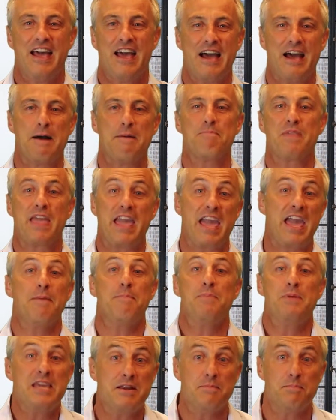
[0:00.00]

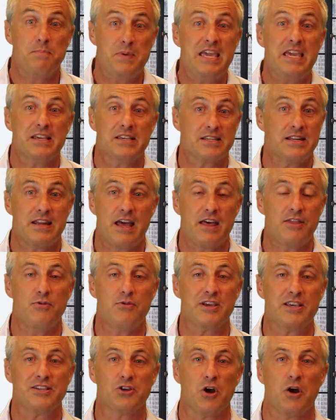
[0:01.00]
Airbnb is another
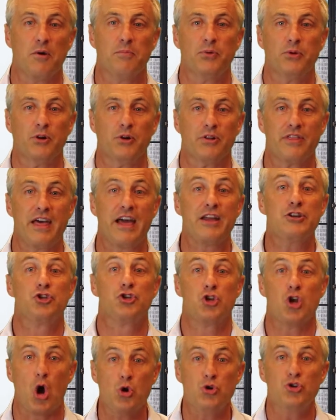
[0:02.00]
example. They
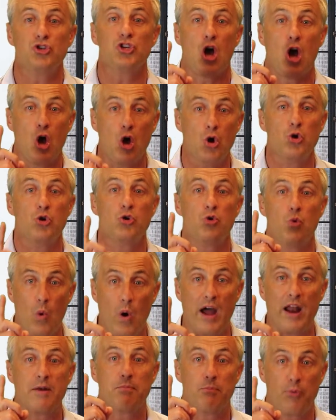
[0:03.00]
don't own
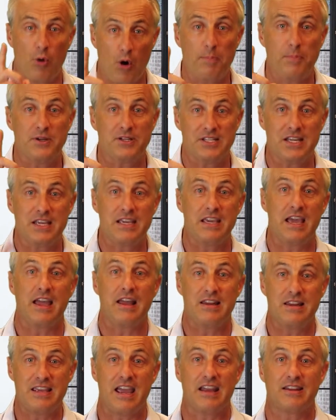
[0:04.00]
one property,
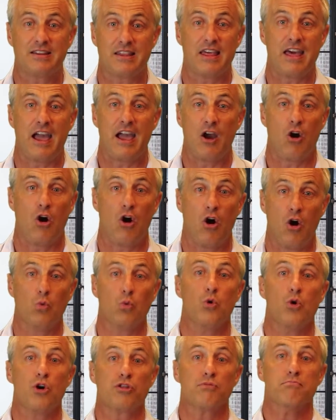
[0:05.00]
and yet they are
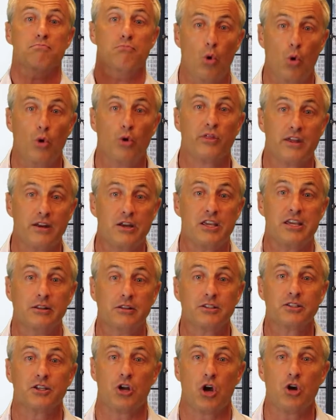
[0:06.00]
worth more than
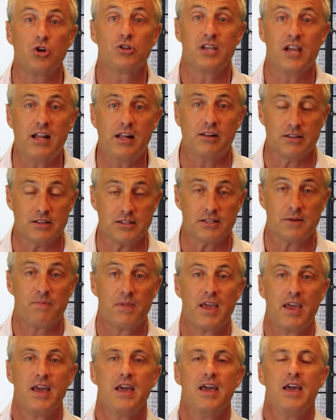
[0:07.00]
Hilton hotels.
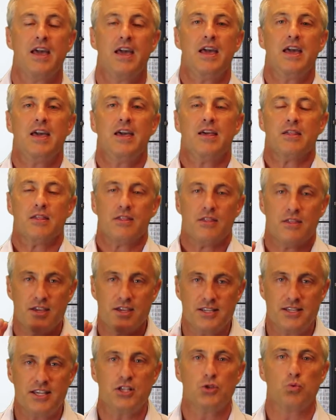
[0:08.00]

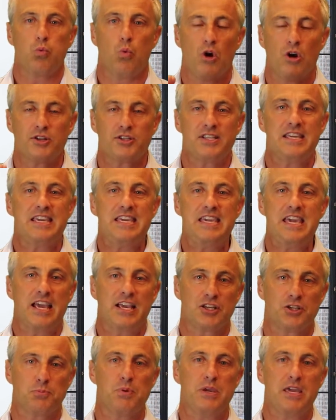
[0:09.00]
This is what
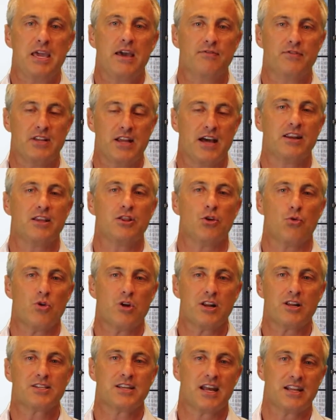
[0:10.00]
eXp have done in the
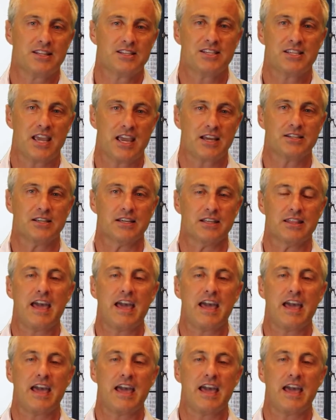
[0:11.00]
real estate sector.